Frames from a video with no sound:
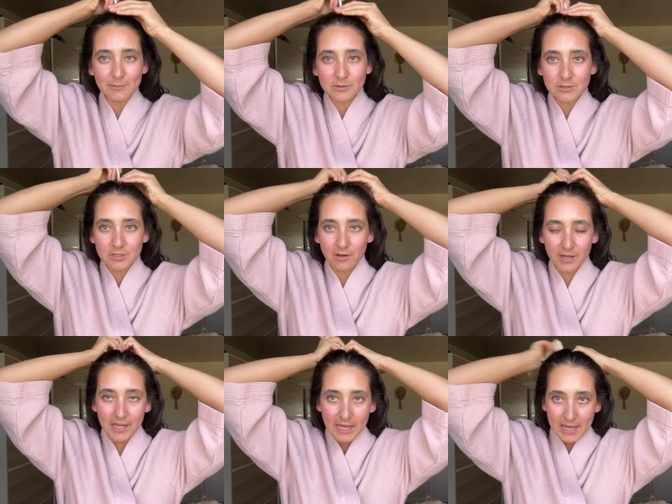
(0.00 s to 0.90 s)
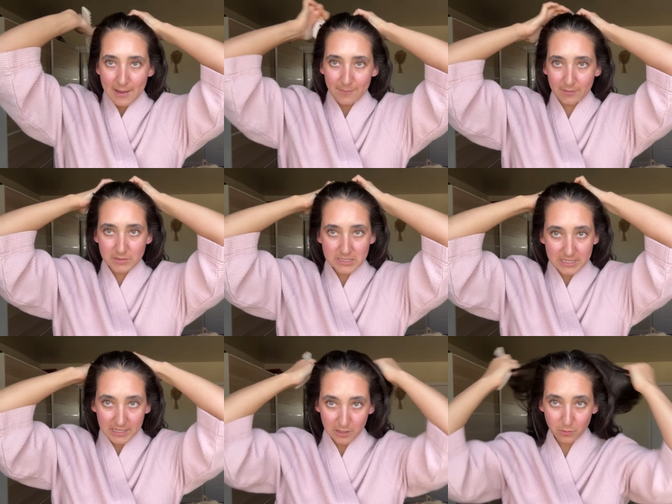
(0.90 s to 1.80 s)
I'm so sorry, but I'm just
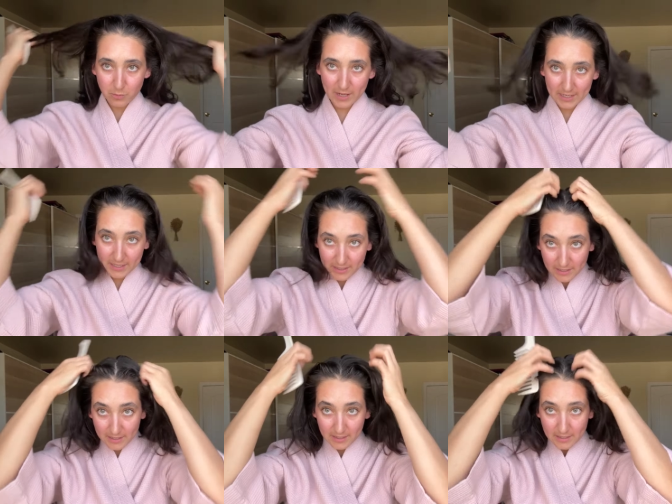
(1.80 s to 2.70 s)
getting ready